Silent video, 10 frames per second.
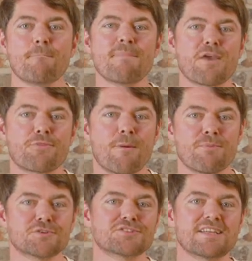myth
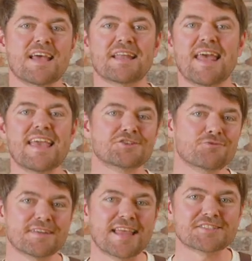busting and
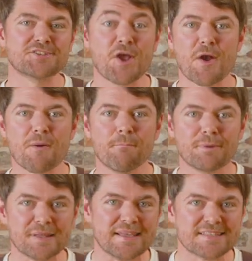history lesson
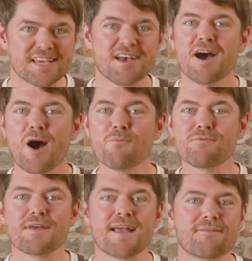complete.
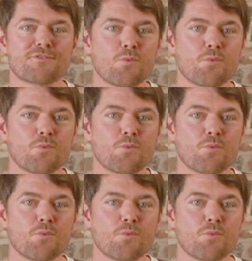Hopefully after